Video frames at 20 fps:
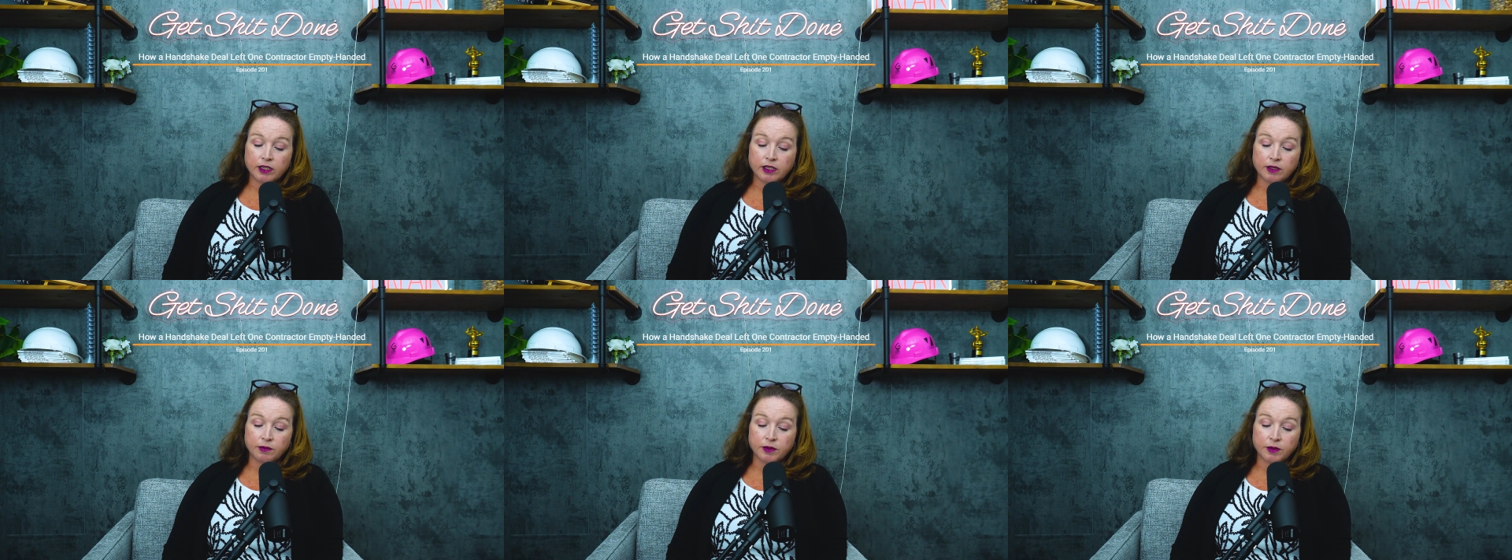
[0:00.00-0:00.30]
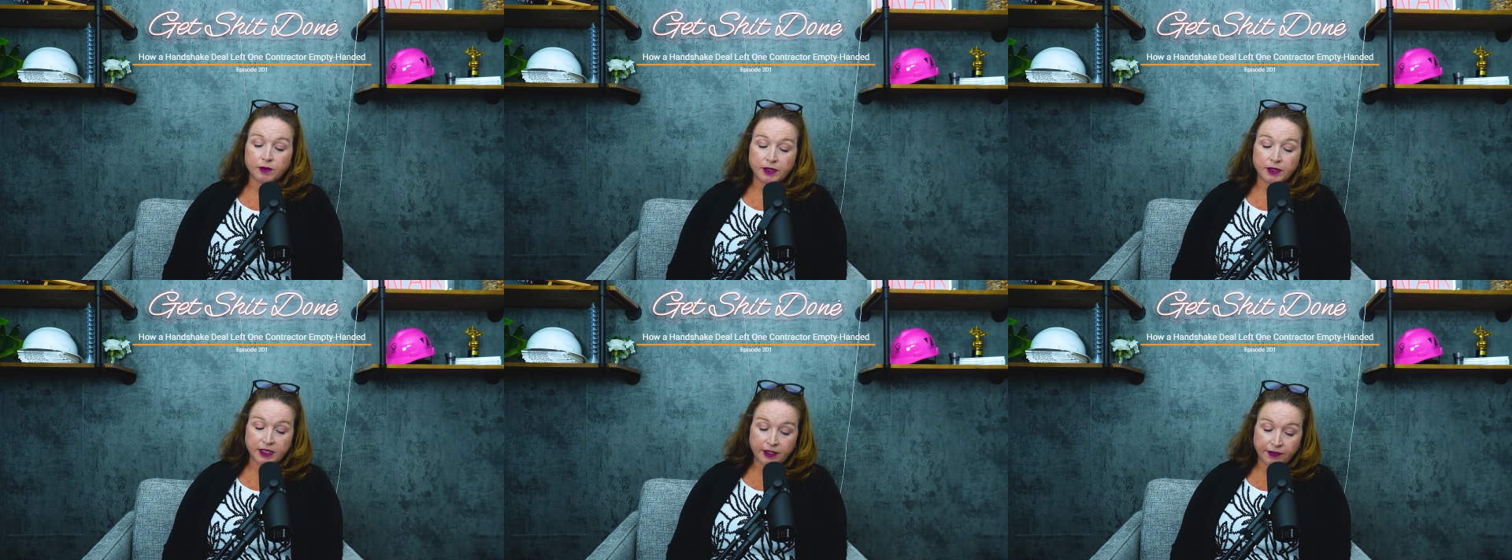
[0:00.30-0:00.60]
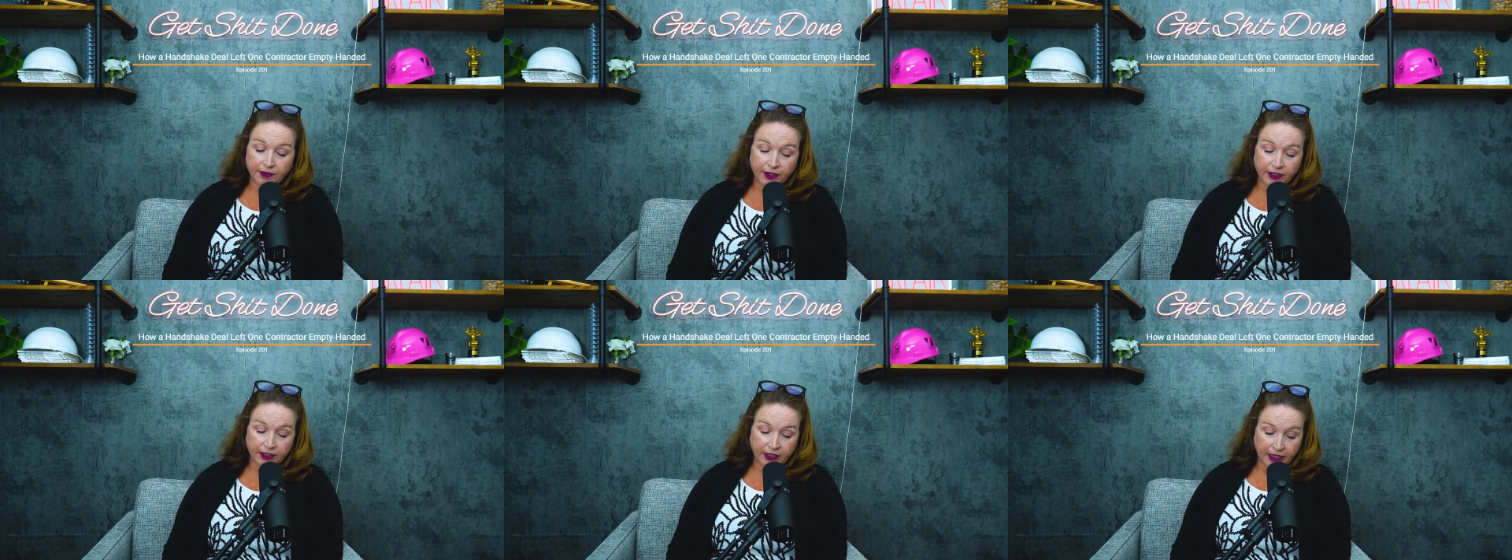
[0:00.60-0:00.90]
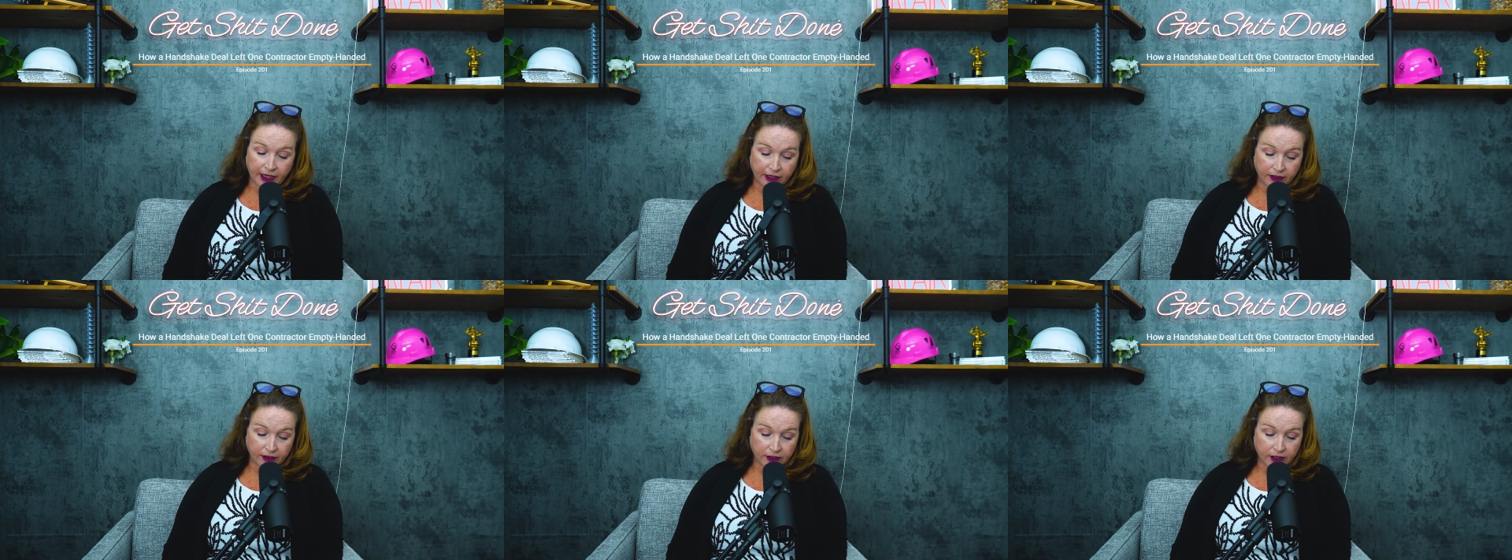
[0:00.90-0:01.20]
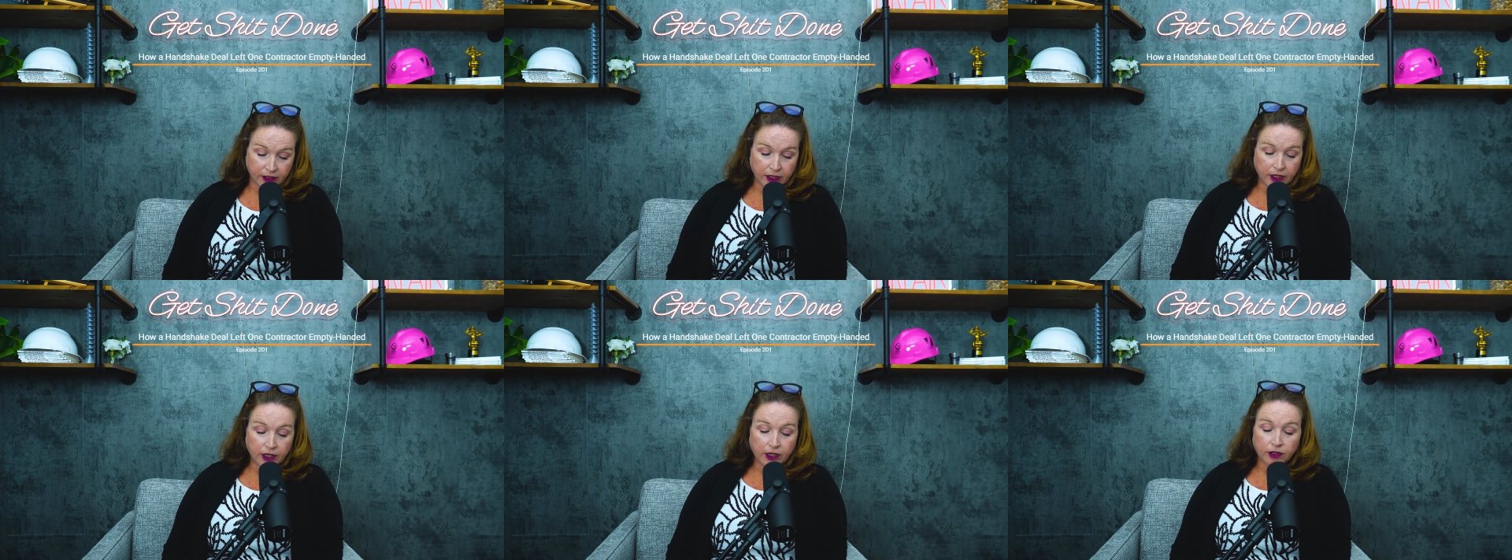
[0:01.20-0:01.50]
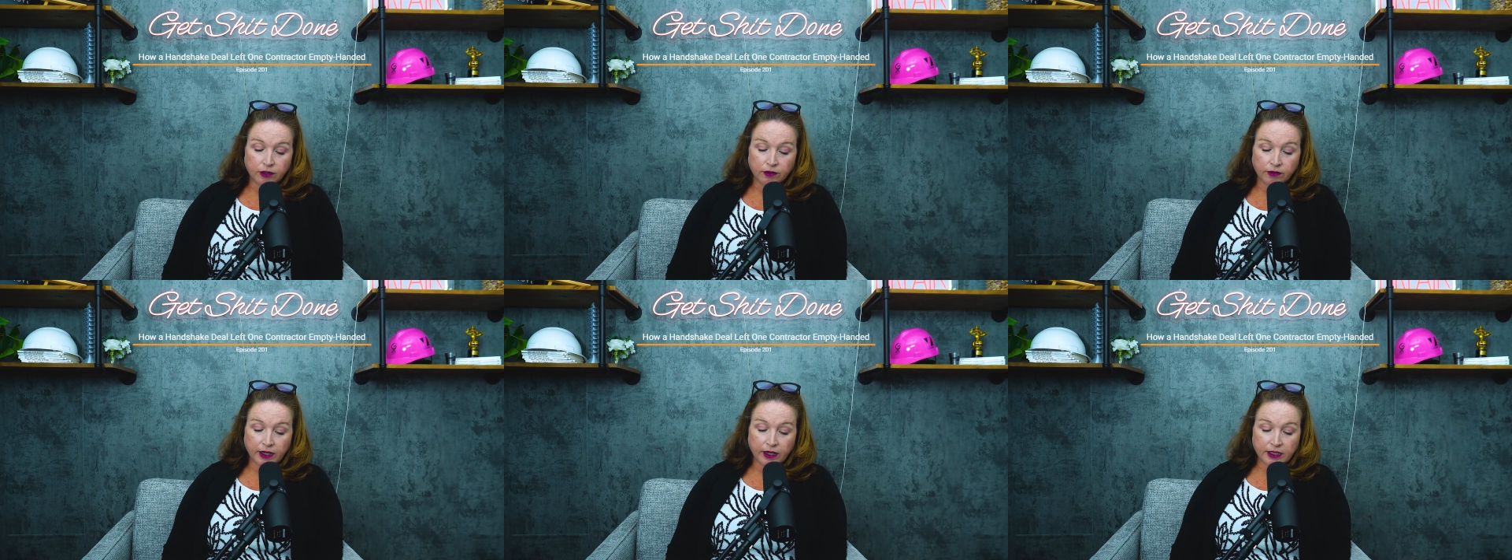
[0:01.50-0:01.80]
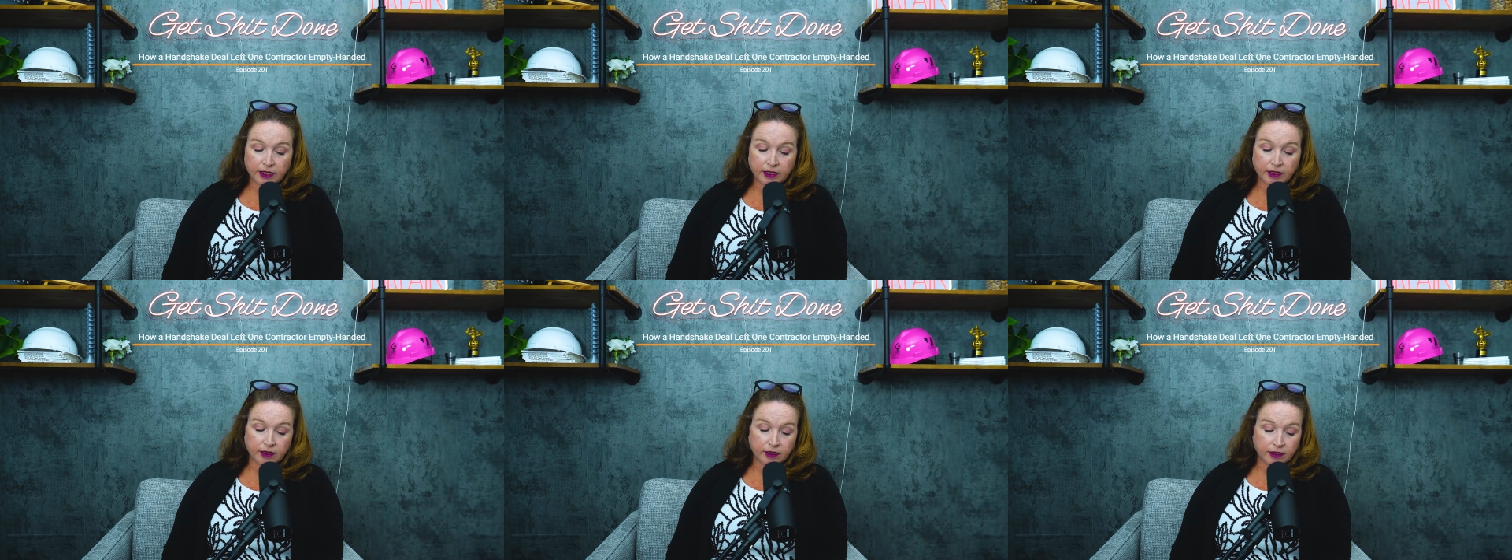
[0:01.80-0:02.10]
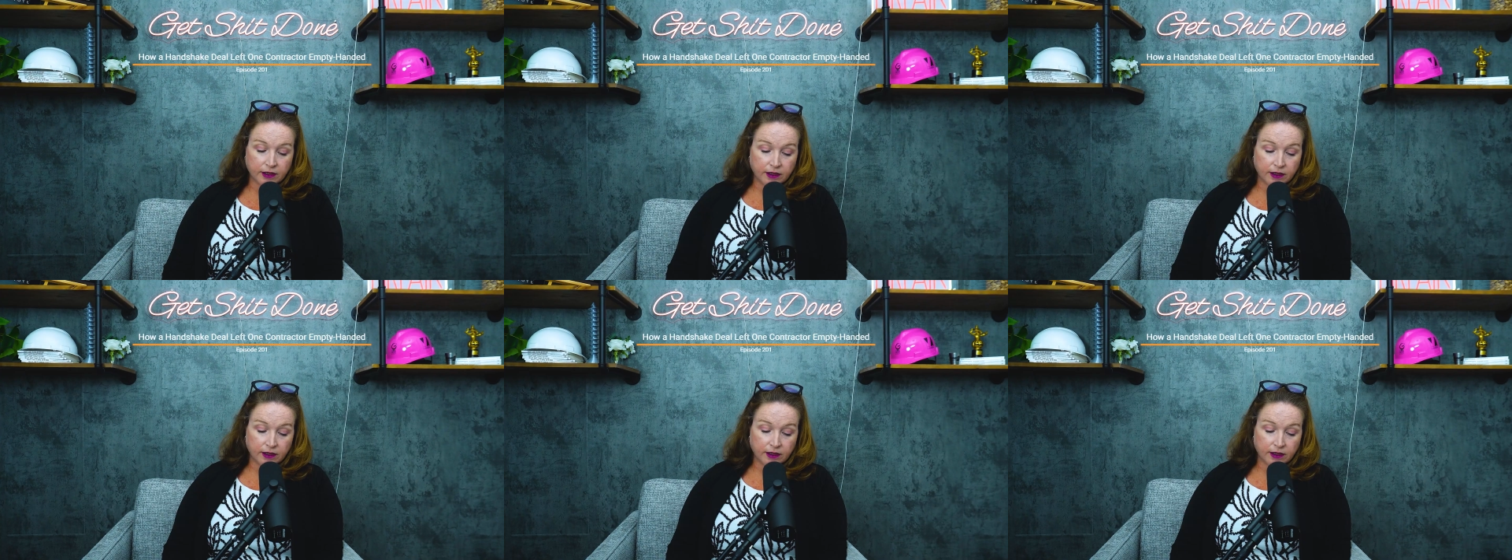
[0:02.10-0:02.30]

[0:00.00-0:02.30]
some specific language, the rest